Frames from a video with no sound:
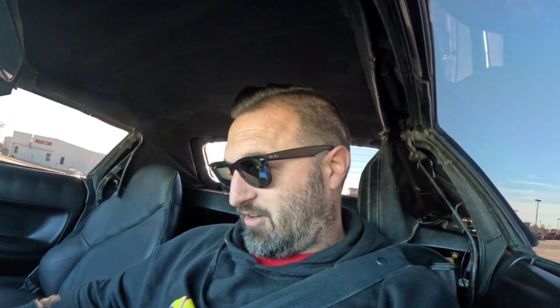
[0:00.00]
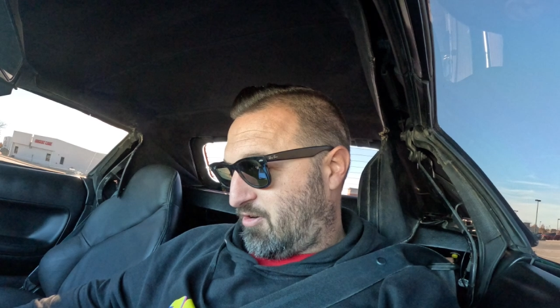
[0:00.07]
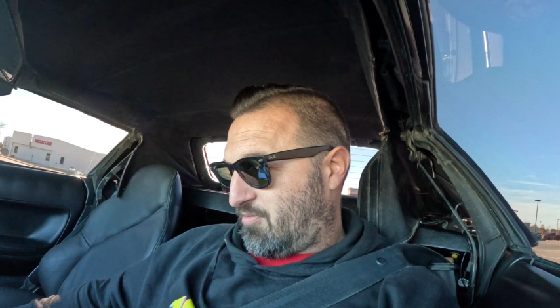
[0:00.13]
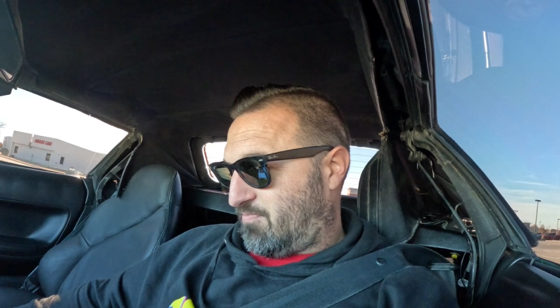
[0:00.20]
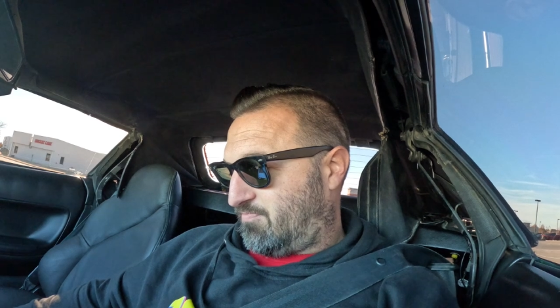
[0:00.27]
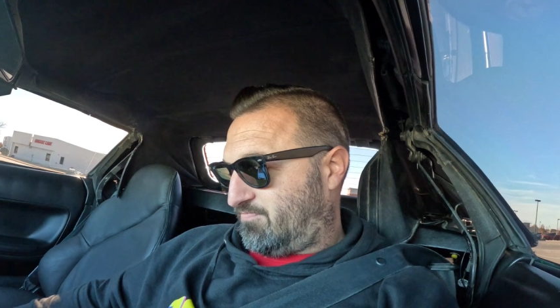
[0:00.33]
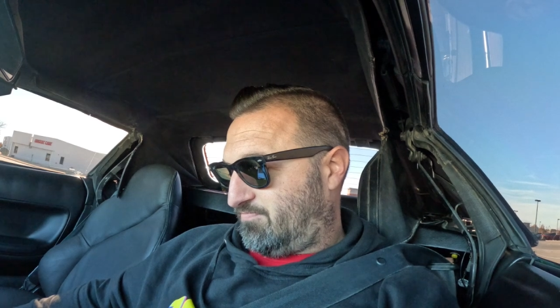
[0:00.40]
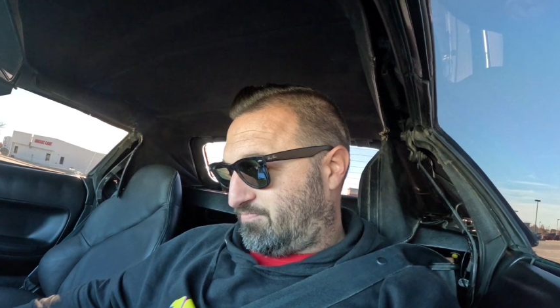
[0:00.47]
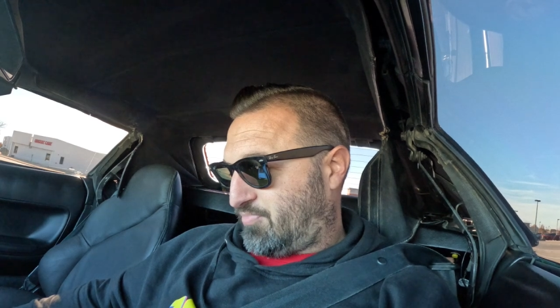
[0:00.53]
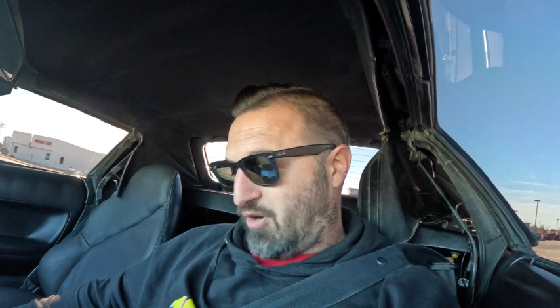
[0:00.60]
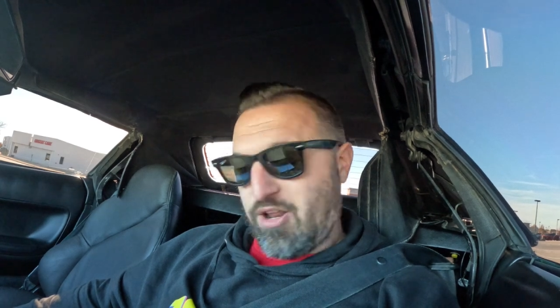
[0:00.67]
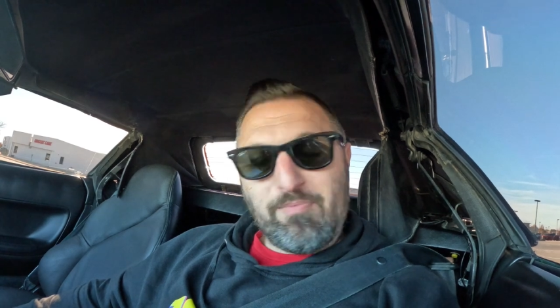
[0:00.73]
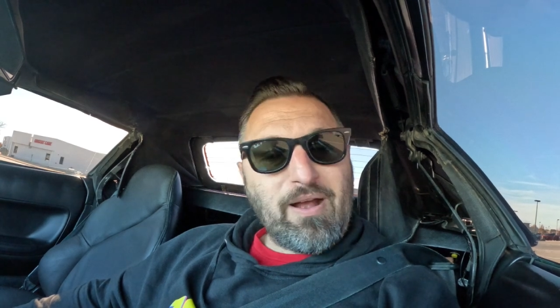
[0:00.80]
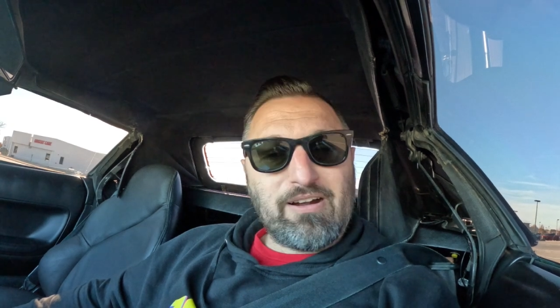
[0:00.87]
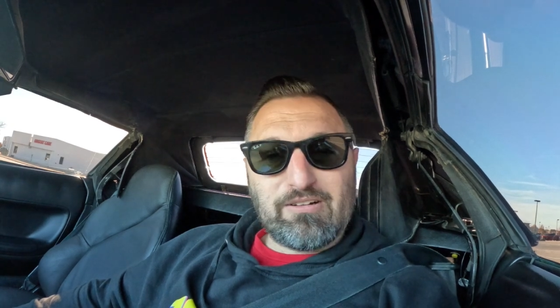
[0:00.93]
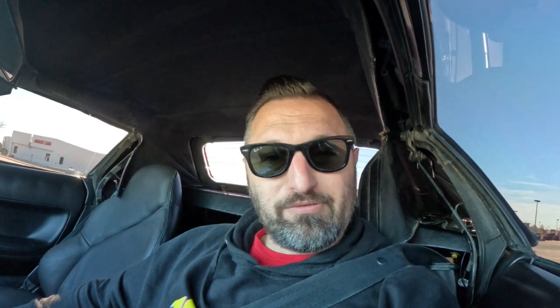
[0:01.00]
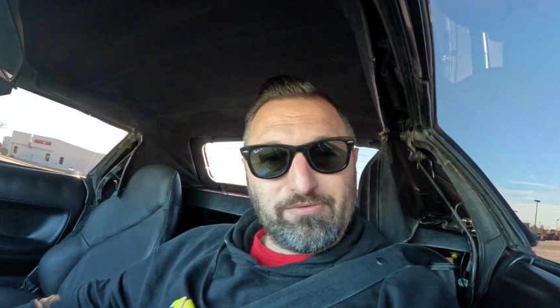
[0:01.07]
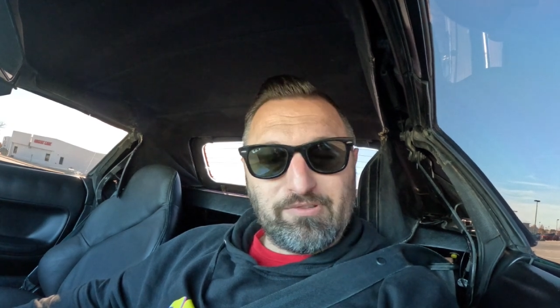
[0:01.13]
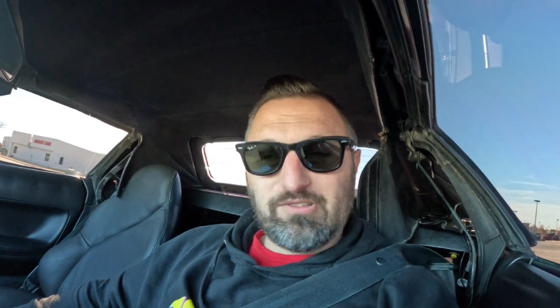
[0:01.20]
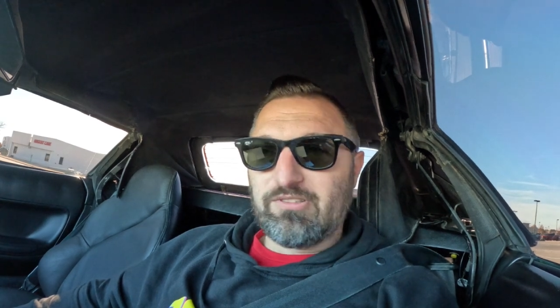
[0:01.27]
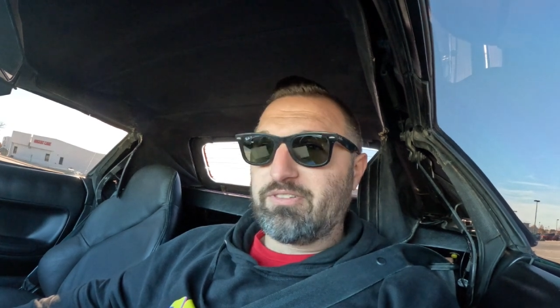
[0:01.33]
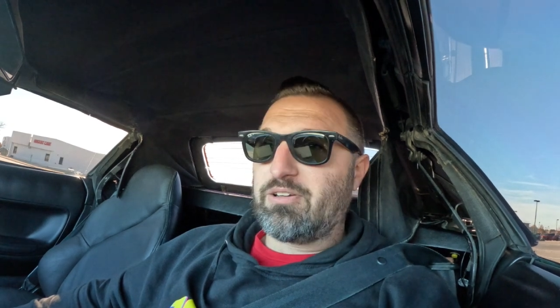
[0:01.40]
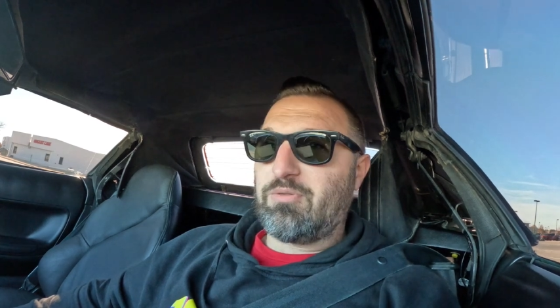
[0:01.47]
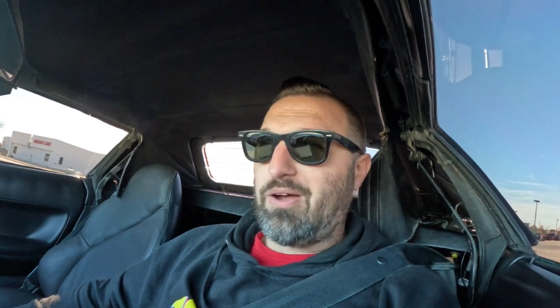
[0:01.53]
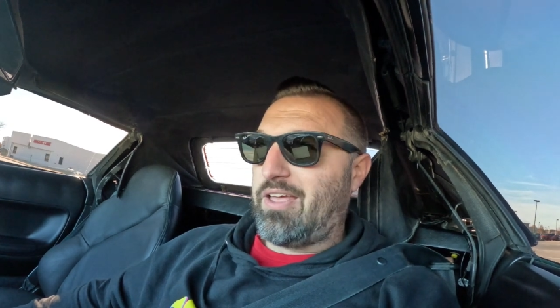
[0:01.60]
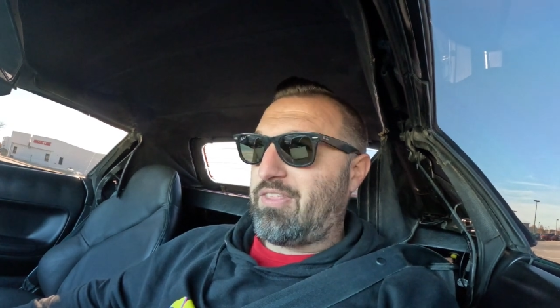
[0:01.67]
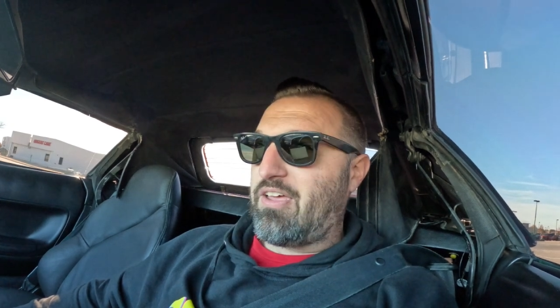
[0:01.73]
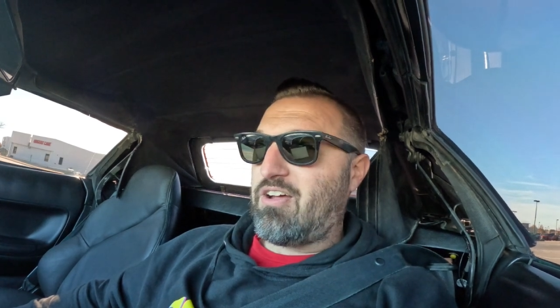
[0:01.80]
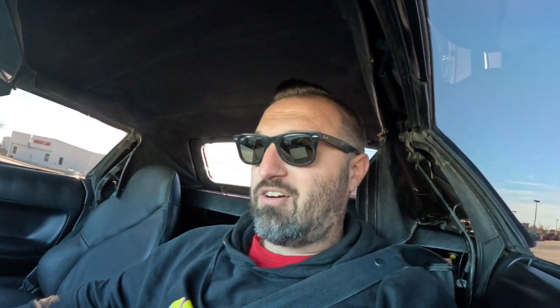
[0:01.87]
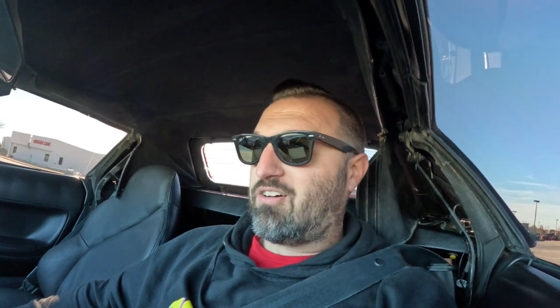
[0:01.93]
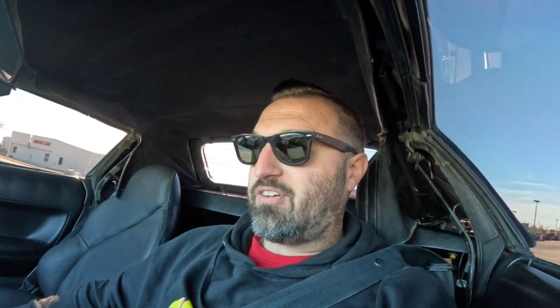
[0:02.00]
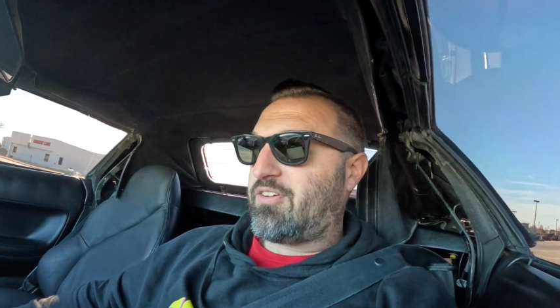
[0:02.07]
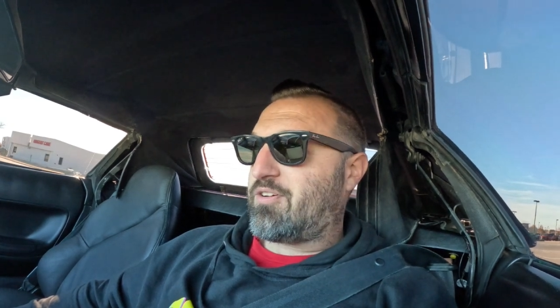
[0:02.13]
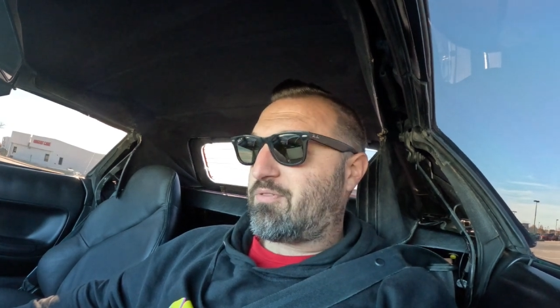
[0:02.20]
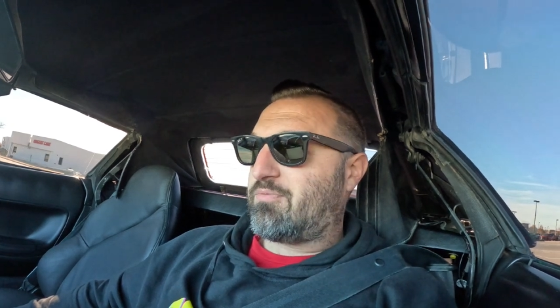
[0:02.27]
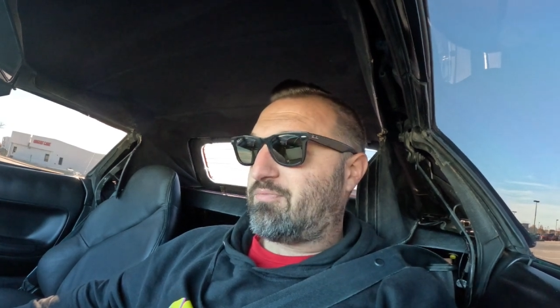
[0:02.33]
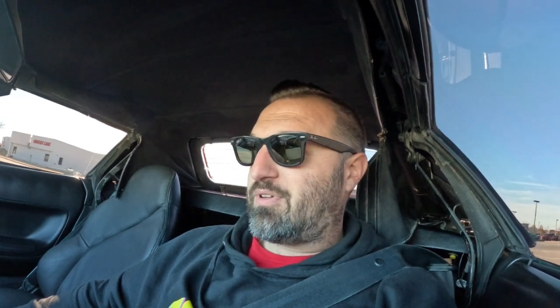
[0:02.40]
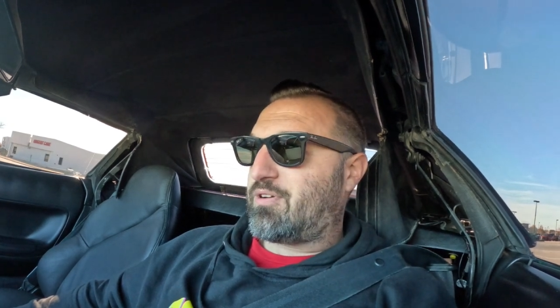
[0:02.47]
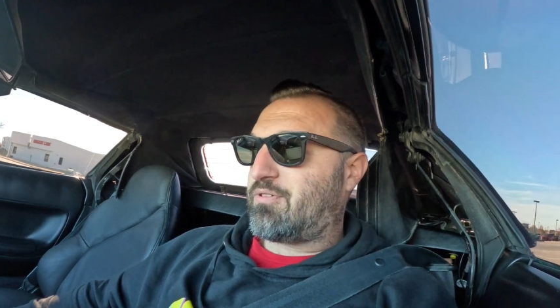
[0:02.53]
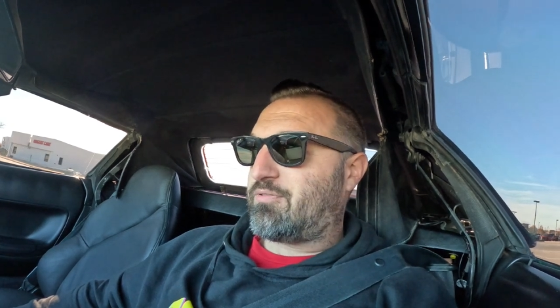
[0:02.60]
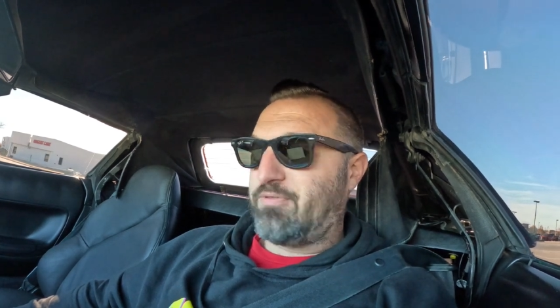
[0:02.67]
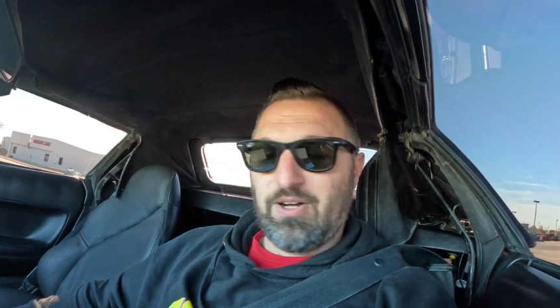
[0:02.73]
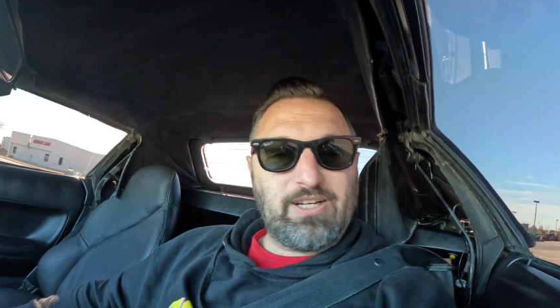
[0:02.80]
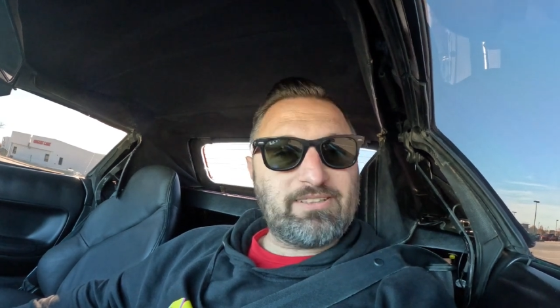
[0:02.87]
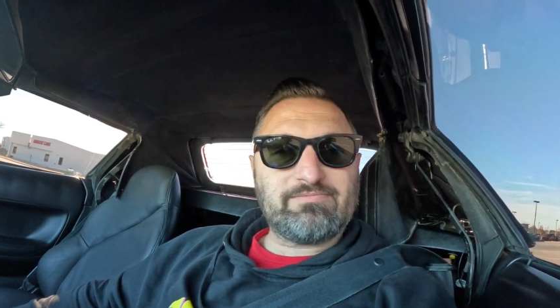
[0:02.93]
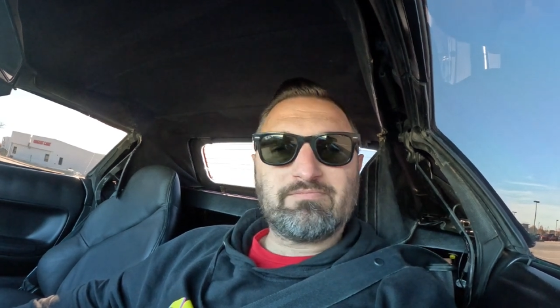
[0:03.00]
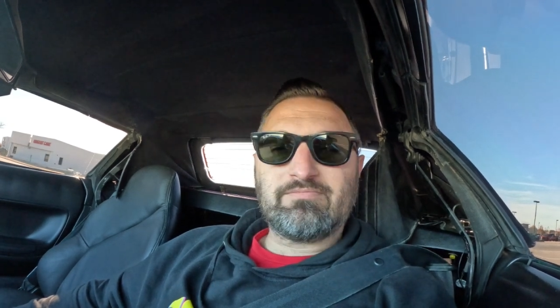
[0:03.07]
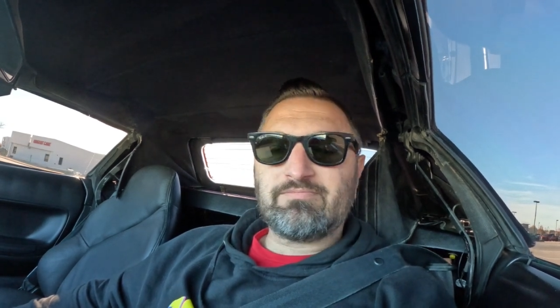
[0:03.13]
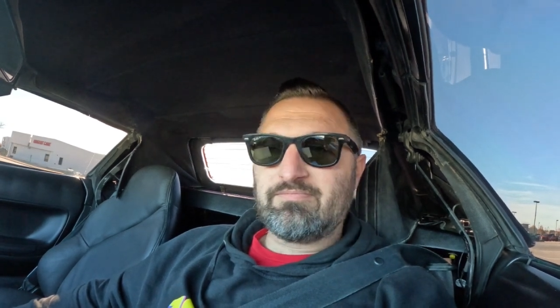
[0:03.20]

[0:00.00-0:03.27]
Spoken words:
They're pretty powerful the way they are. They're fun.